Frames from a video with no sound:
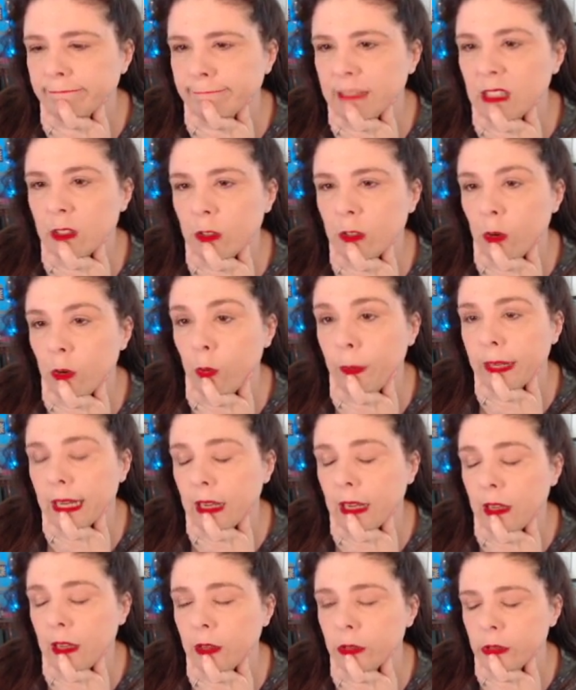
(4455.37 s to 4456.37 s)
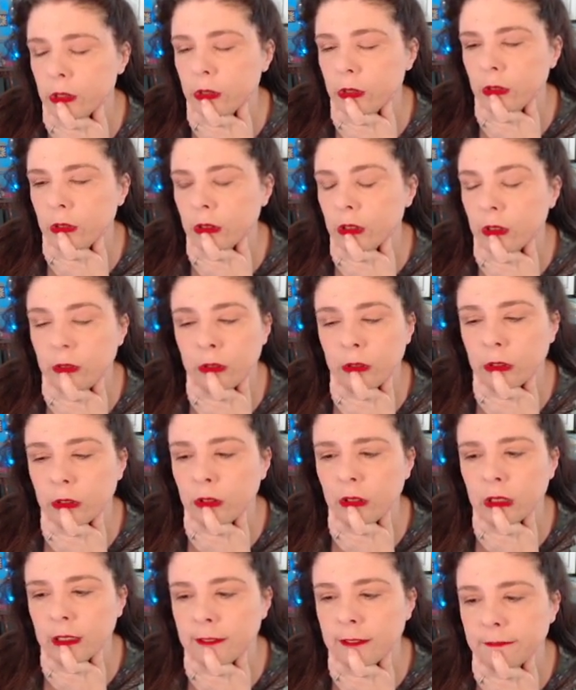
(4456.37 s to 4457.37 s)
It's an open house. You can go do
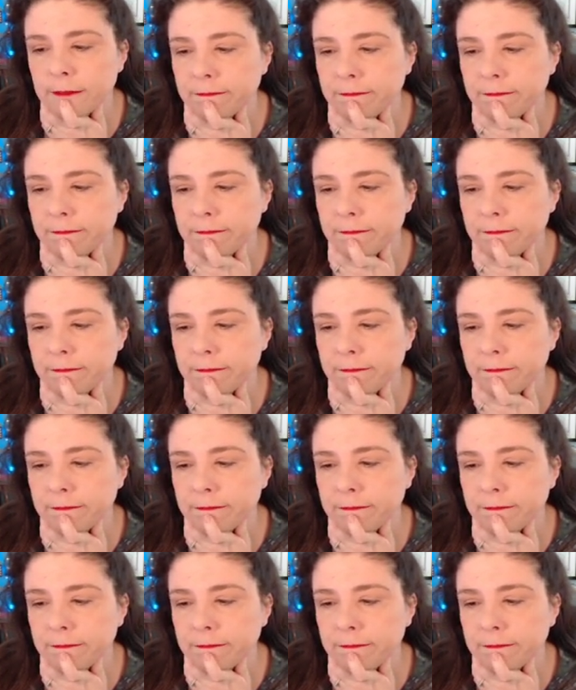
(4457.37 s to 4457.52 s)
it.